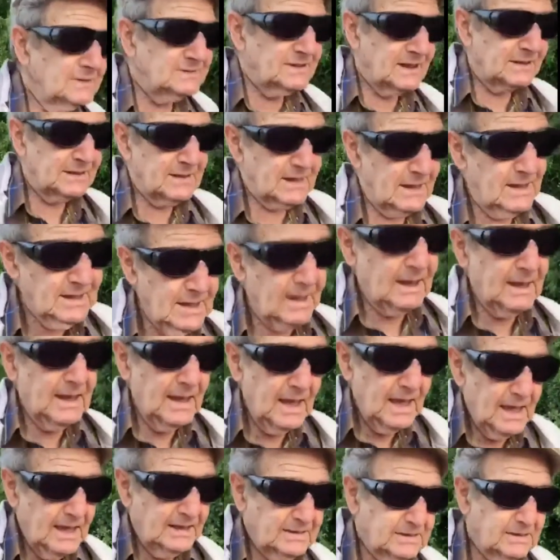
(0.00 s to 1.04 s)
is that
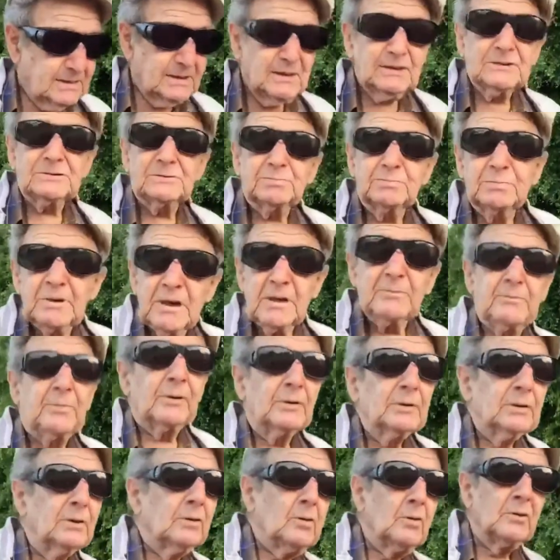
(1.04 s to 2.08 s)
these
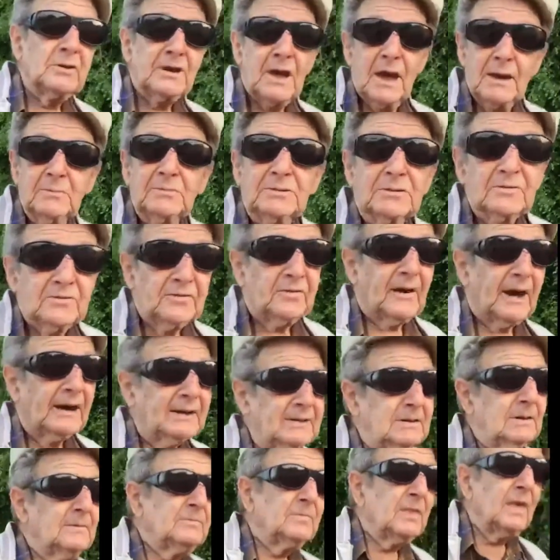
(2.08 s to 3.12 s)
people who came to
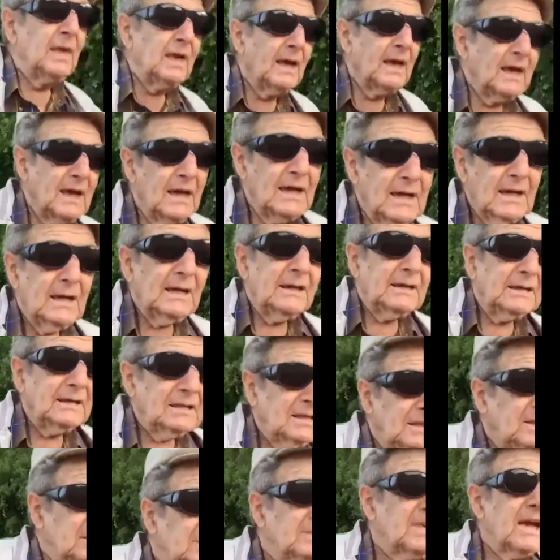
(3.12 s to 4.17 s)
fight,
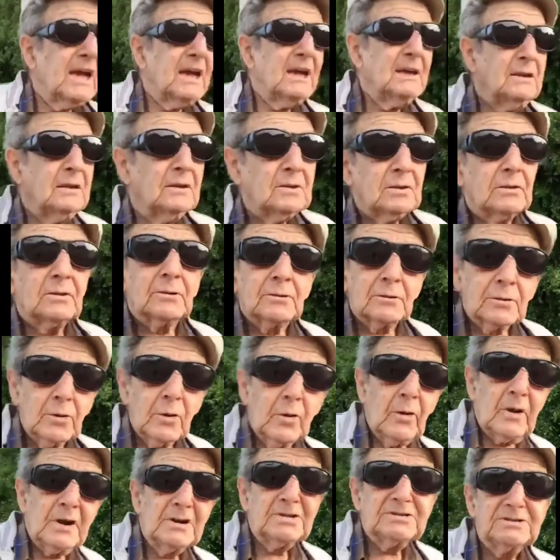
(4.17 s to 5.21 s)
they
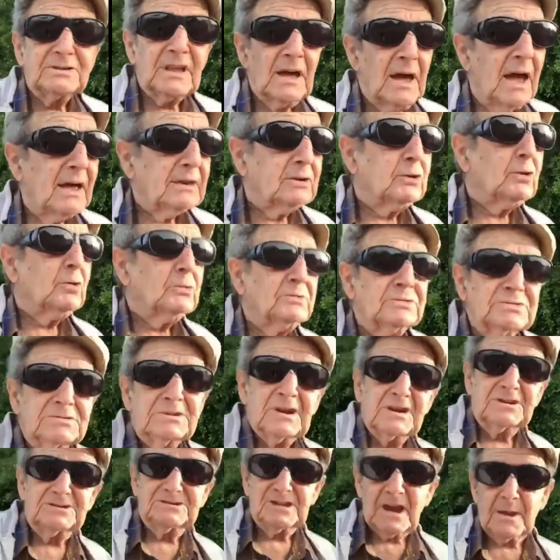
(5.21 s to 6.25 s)
lost and
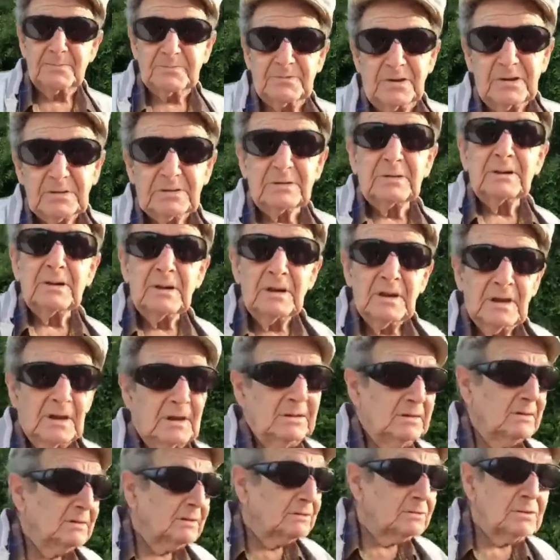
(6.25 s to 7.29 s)
couldn't accept it.
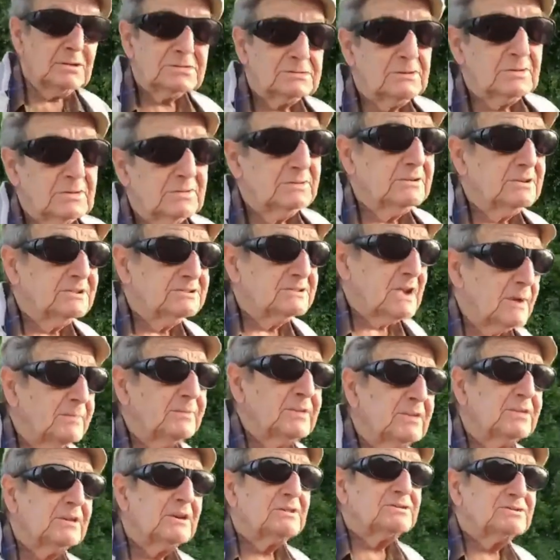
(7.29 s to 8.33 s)
Just couldn't
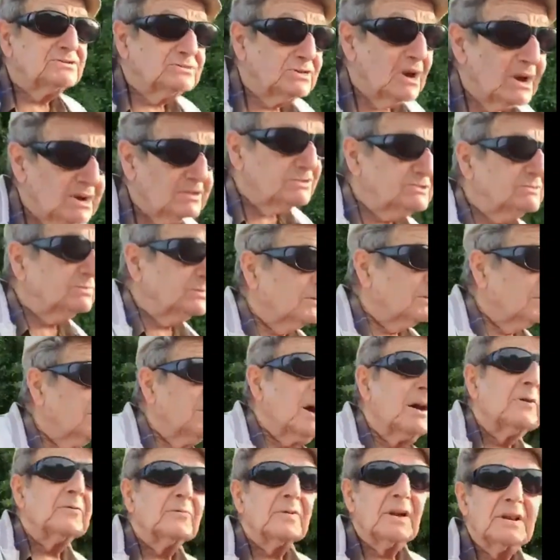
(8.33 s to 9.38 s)
accept it. They just
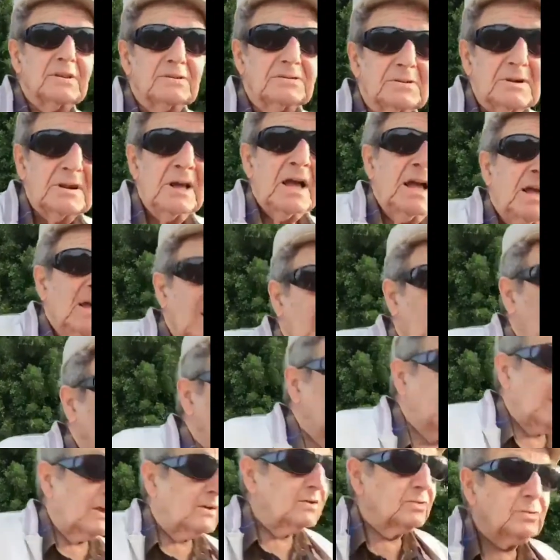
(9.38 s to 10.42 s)
were not ready to.
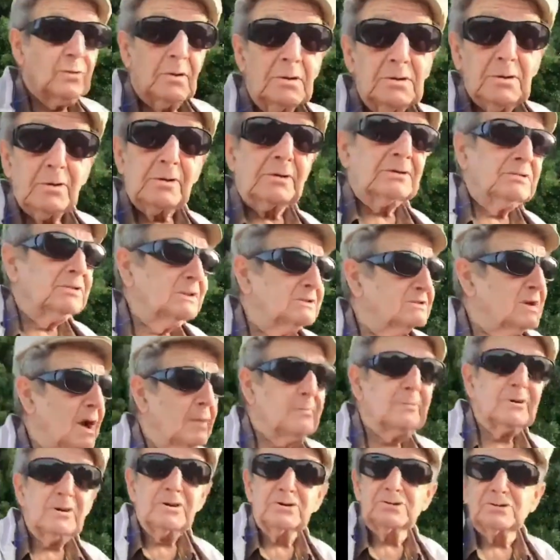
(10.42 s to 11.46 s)
They thought, look at
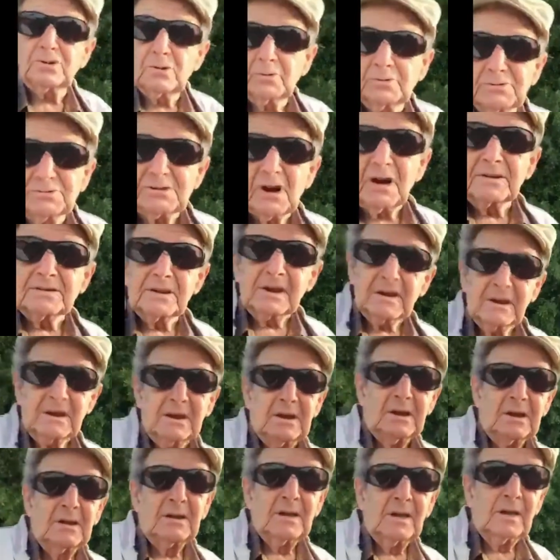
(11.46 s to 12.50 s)
this, how many Jews are there
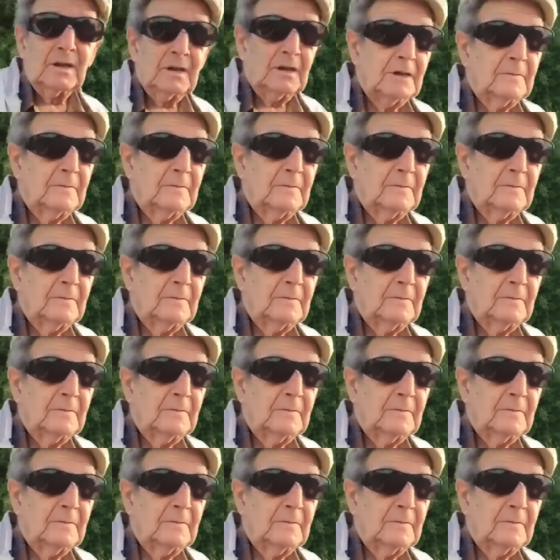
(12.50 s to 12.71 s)
here?